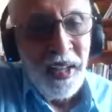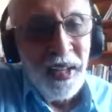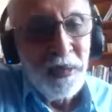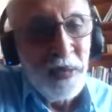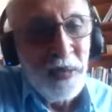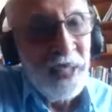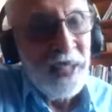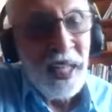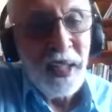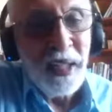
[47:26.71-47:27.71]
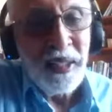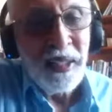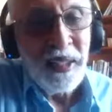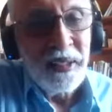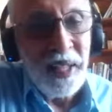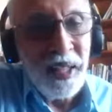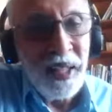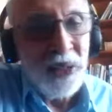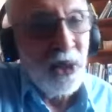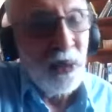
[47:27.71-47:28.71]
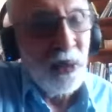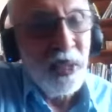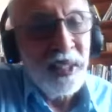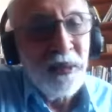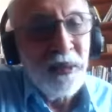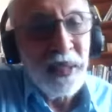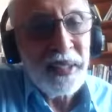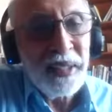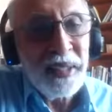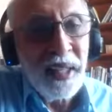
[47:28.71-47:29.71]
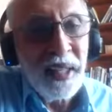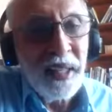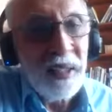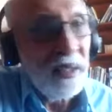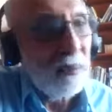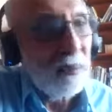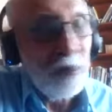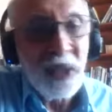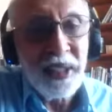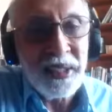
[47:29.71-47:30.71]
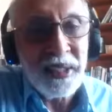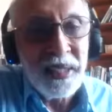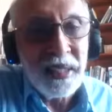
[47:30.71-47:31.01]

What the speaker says: friends that I enjoy working with, and projects that